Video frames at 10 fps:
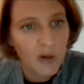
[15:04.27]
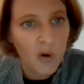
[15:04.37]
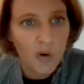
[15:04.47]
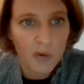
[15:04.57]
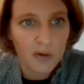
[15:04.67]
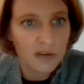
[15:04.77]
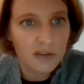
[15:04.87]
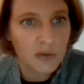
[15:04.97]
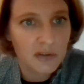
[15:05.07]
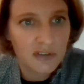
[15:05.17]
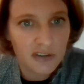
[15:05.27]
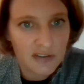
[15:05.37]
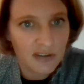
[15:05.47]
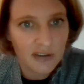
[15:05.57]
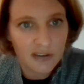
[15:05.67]
or
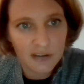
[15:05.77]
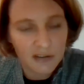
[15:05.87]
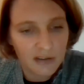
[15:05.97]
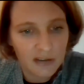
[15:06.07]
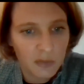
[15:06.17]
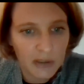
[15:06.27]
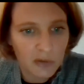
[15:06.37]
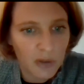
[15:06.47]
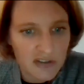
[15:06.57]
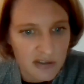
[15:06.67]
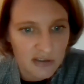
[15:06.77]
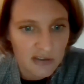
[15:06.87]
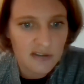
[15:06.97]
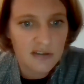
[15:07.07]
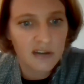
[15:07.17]
just quick
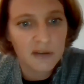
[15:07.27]
questions